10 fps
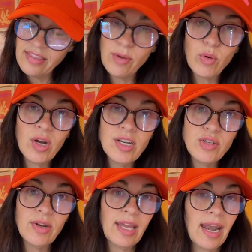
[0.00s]
and then we're going to
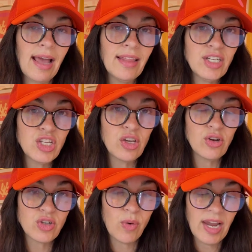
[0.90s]
do it again. I like to
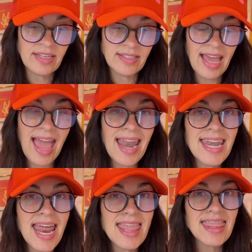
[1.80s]
cure twice.
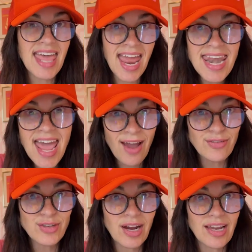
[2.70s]
And then
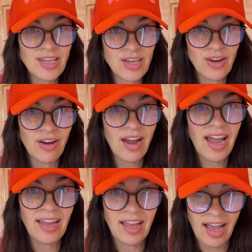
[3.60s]
after I cure,
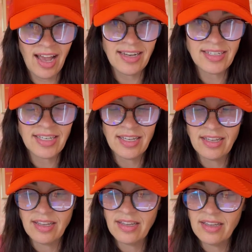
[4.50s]
I cut,
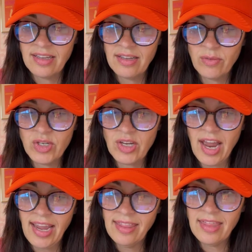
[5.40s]
which
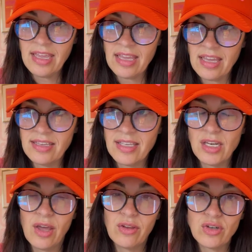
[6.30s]
I think is
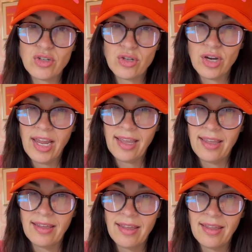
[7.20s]
another
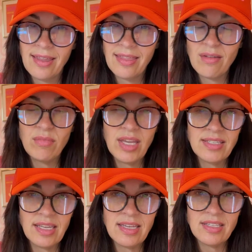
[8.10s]
trick that
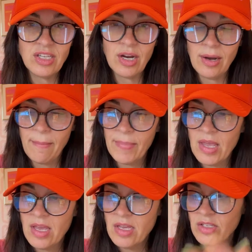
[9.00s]
makes it easier.
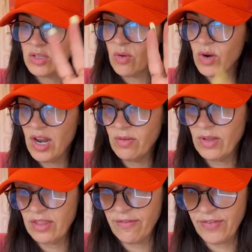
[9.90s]
So we're done
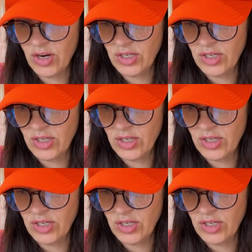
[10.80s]
with the